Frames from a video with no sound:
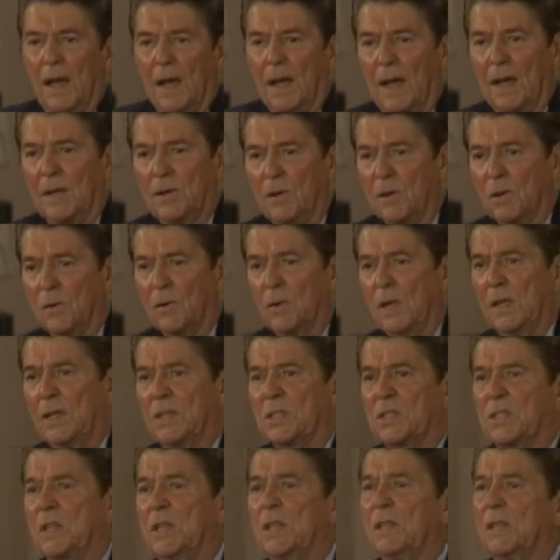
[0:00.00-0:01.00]
I don't really
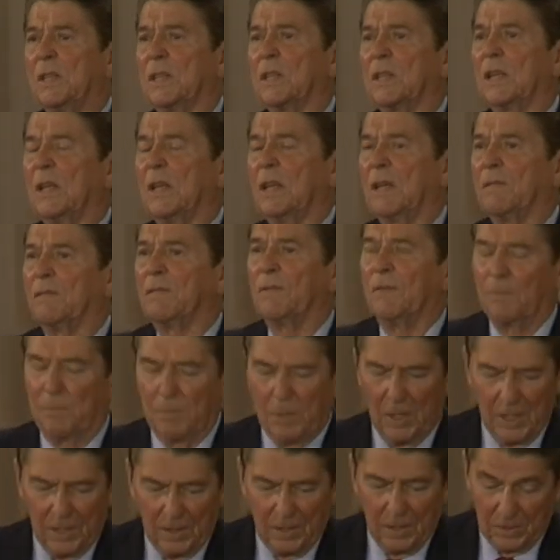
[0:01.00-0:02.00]
see that they have
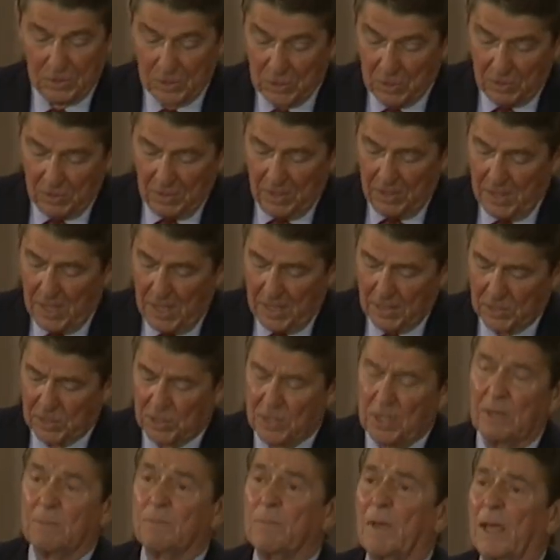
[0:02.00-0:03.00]
been, they're certainly not a
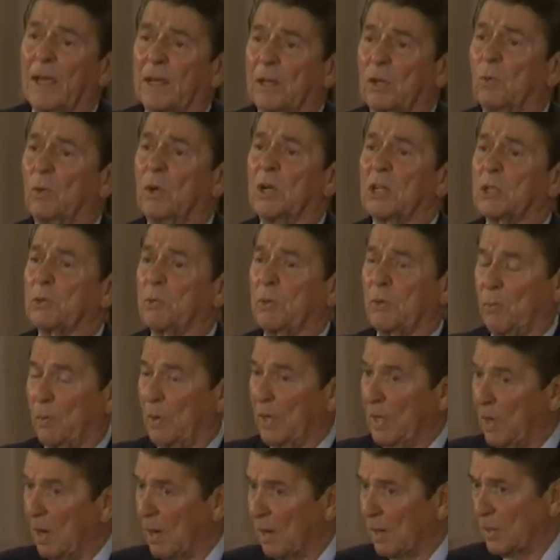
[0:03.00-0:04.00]
setback to us with
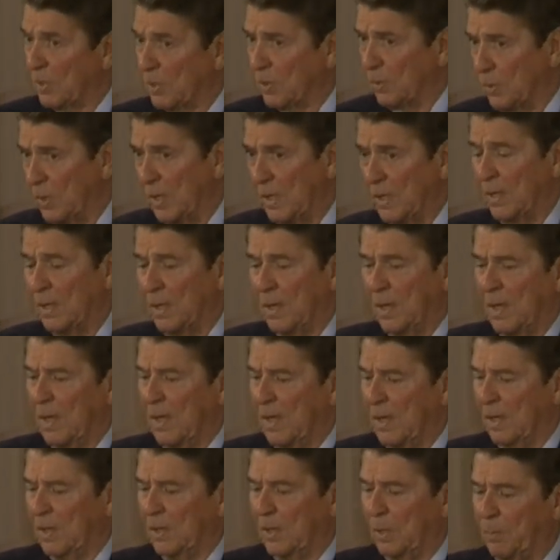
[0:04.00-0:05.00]
regard to the
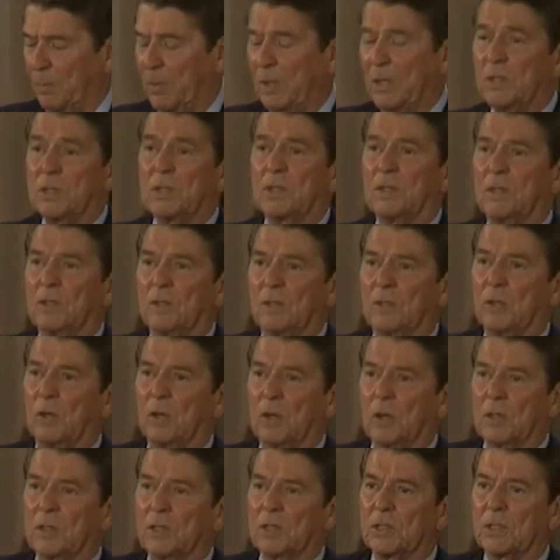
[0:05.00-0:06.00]
peace
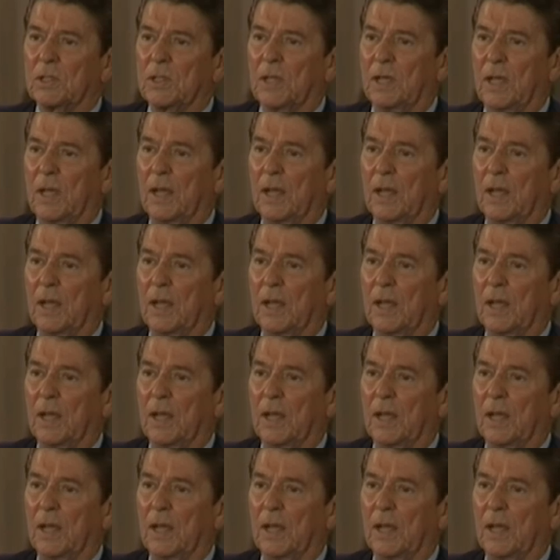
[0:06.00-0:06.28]
talks.